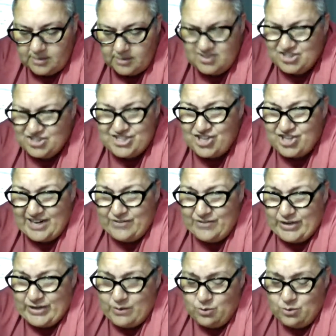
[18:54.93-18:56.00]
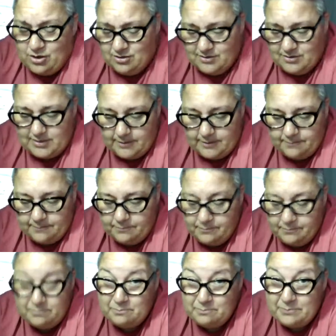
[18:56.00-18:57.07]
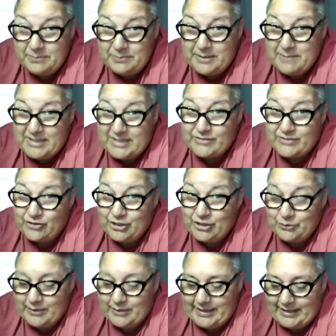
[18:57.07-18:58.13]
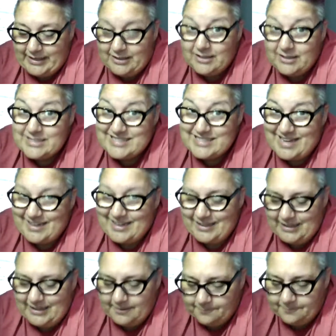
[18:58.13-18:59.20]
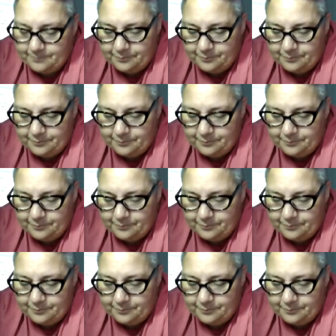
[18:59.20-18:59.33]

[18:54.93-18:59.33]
It's just not everyday words, but it makes for good reading silently.